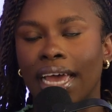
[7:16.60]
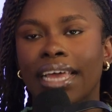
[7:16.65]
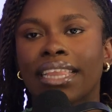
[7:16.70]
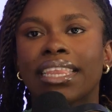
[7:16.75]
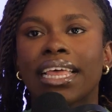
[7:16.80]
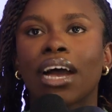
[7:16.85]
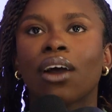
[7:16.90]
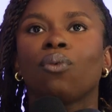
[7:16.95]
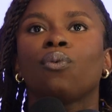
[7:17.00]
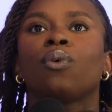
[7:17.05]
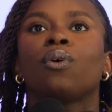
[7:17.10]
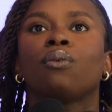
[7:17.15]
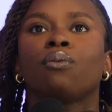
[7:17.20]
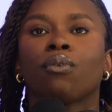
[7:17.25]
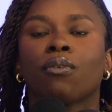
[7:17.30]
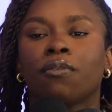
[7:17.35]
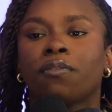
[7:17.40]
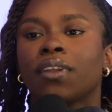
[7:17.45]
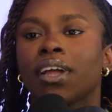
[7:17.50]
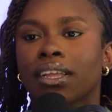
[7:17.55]
And that will
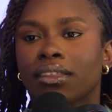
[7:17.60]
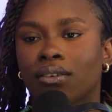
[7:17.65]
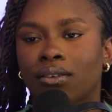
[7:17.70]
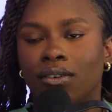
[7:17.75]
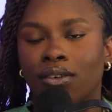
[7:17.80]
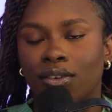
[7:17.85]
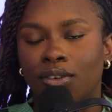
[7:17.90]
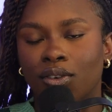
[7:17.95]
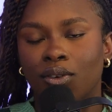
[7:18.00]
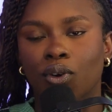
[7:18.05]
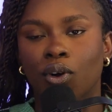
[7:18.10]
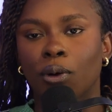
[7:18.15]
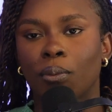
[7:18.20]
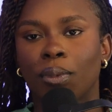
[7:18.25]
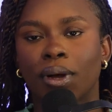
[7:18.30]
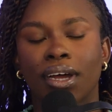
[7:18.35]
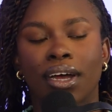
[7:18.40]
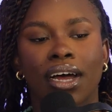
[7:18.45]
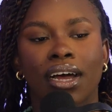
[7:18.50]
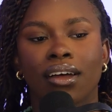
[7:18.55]
reflect on your score.
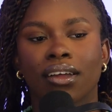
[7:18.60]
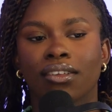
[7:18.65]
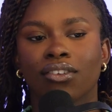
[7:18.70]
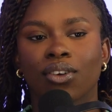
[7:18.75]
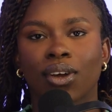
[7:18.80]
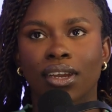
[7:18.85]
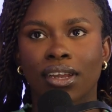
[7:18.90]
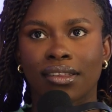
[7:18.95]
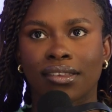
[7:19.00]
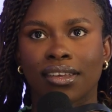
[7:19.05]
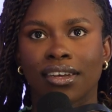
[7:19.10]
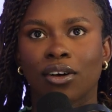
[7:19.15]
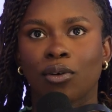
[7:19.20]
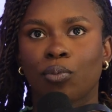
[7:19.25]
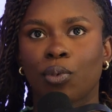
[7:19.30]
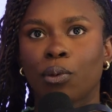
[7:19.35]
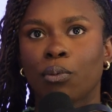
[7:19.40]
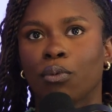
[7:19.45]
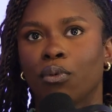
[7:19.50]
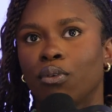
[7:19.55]
But I try to tell
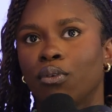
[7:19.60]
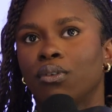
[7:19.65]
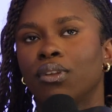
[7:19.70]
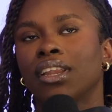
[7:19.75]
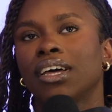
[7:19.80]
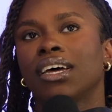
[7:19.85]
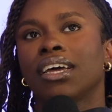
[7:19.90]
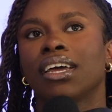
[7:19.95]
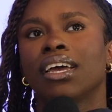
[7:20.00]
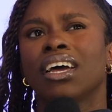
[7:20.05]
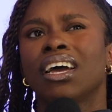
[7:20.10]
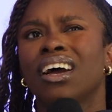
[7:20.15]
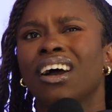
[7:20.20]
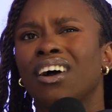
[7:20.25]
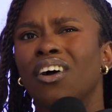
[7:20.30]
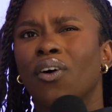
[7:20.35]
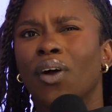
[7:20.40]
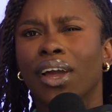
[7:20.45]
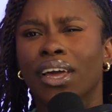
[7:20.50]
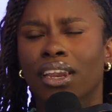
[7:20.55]
people who be like,
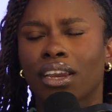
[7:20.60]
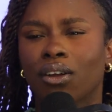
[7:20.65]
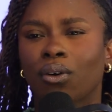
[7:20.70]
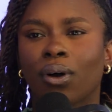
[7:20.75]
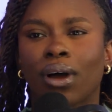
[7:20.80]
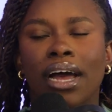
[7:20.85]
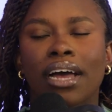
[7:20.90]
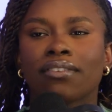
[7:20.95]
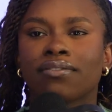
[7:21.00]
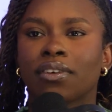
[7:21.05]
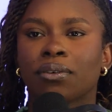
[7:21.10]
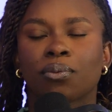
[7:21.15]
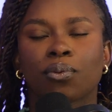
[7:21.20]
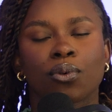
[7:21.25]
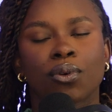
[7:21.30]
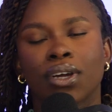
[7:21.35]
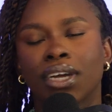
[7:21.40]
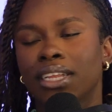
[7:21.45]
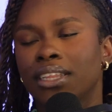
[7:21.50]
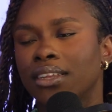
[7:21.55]
oh, I got a low ASVAB
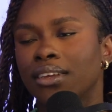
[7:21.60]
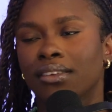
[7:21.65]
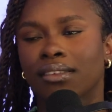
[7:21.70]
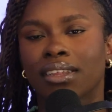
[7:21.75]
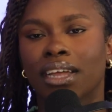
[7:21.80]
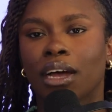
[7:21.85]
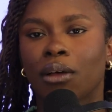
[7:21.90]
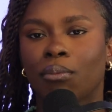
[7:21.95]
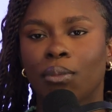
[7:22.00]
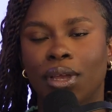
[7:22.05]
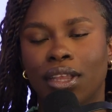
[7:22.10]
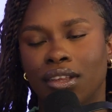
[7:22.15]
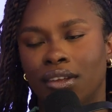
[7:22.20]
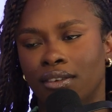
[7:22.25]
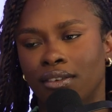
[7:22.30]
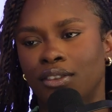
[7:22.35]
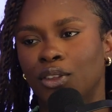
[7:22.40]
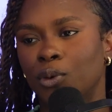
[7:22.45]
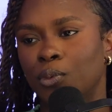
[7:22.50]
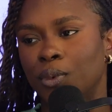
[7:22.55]
score. It does not mean
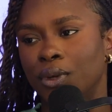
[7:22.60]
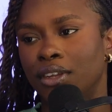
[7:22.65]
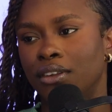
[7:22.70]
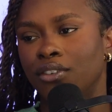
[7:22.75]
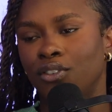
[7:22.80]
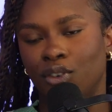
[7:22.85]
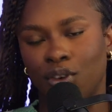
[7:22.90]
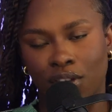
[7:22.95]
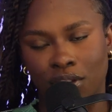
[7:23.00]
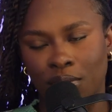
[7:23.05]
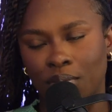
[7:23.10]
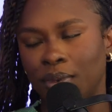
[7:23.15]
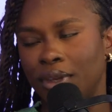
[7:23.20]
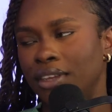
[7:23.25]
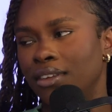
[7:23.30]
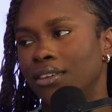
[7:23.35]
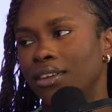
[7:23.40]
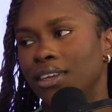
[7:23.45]
you're stupid. Trust me.